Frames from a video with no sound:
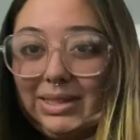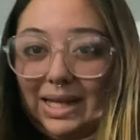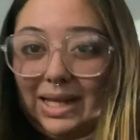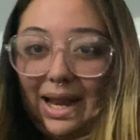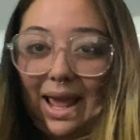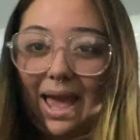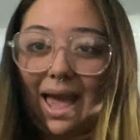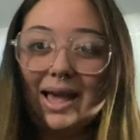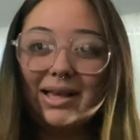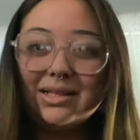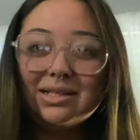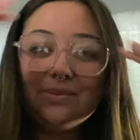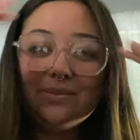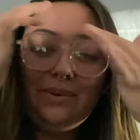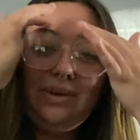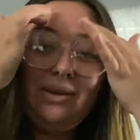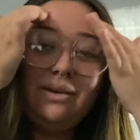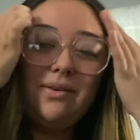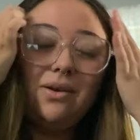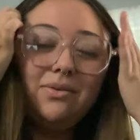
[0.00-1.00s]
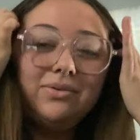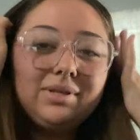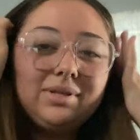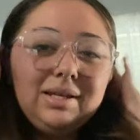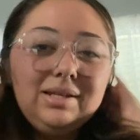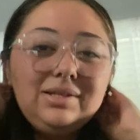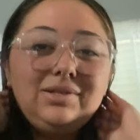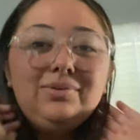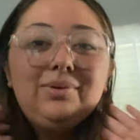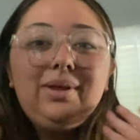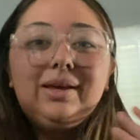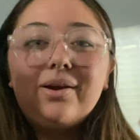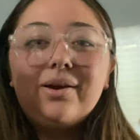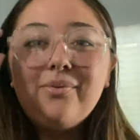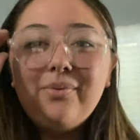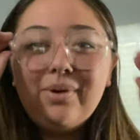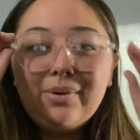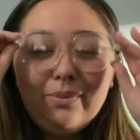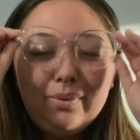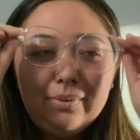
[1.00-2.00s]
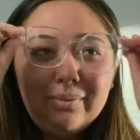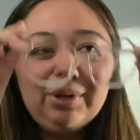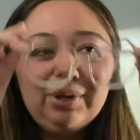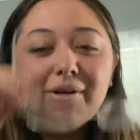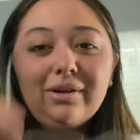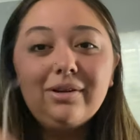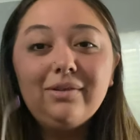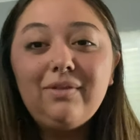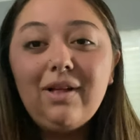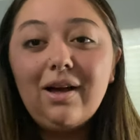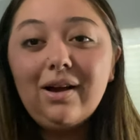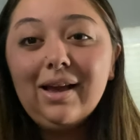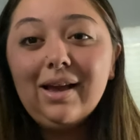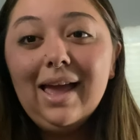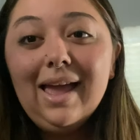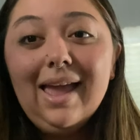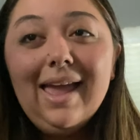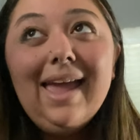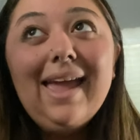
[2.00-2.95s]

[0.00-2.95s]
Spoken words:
did ask me if I was gonna do like a When We Were Young vlog,